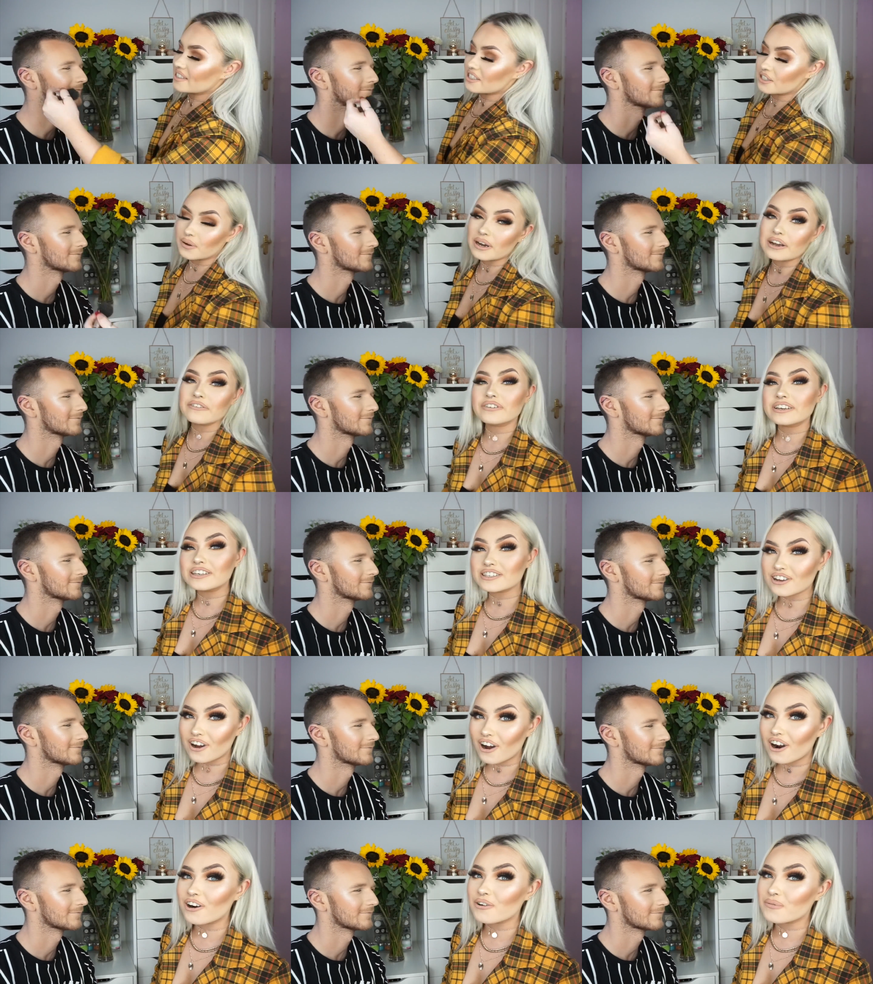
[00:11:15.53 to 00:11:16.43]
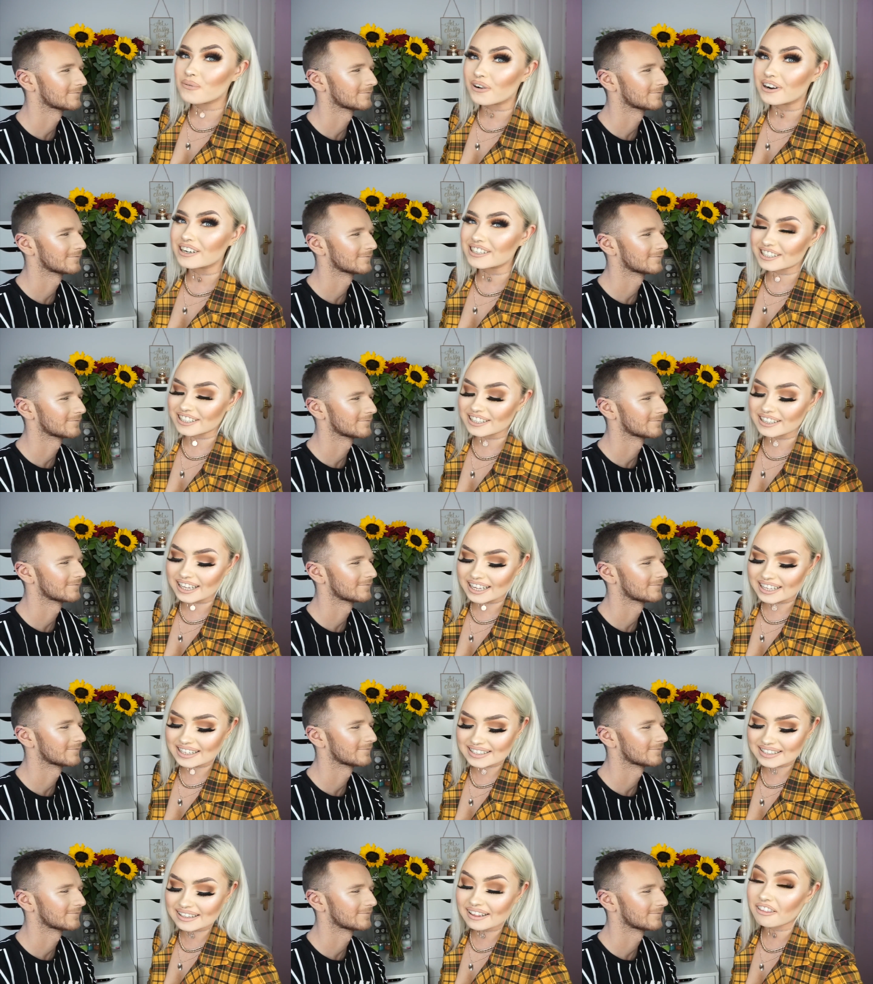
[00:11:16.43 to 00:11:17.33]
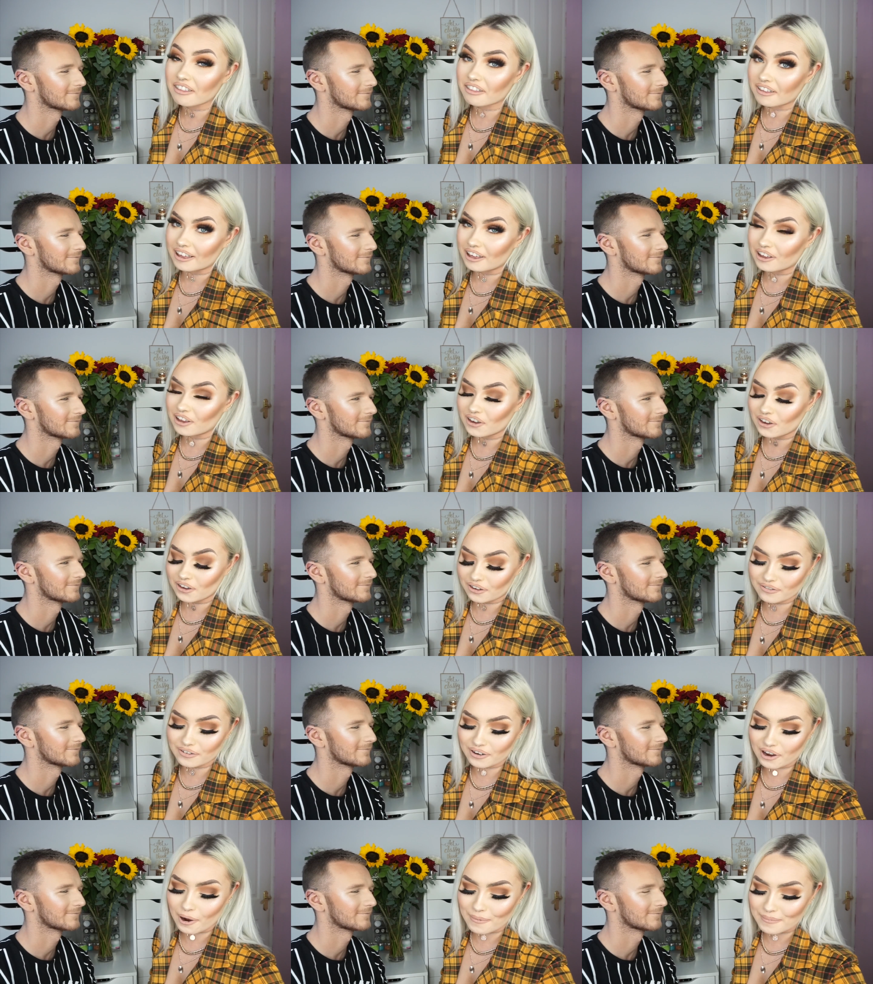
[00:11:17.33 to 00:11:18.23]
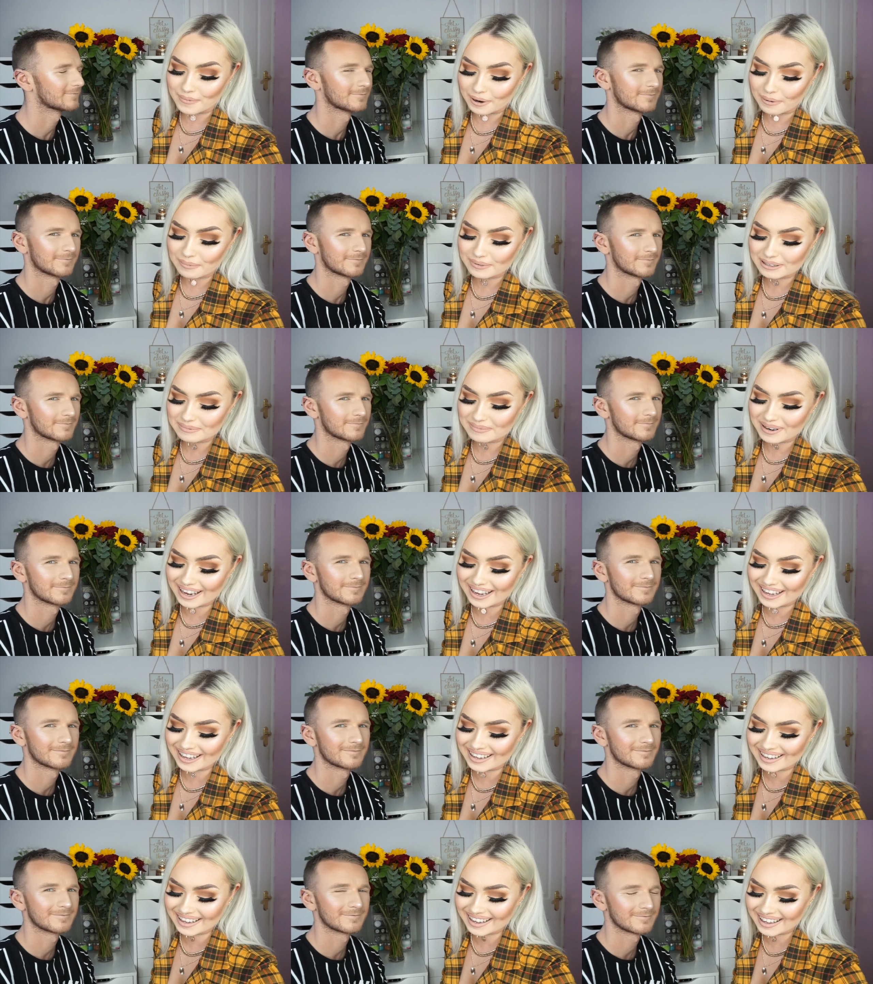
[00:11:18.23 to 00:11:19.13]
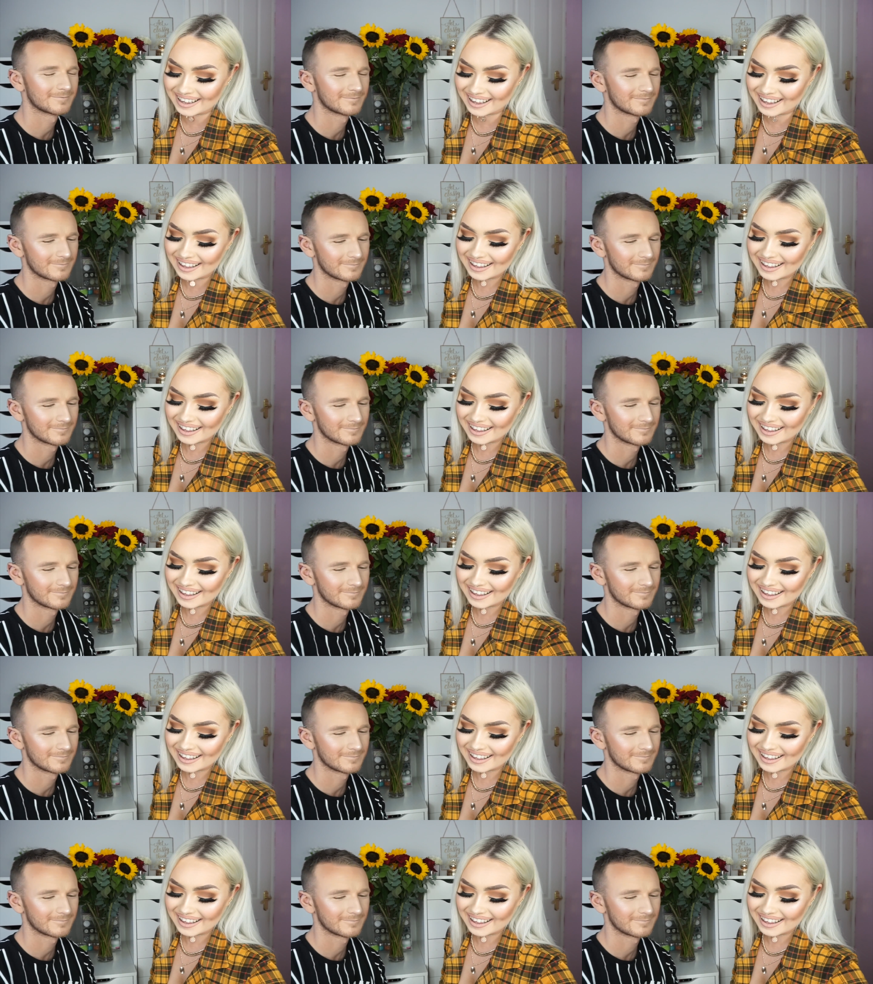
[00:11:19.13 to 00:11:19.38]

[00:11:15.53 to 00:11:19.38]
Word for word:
Speaker 1: So if you are watching this, thank you for coming up to me.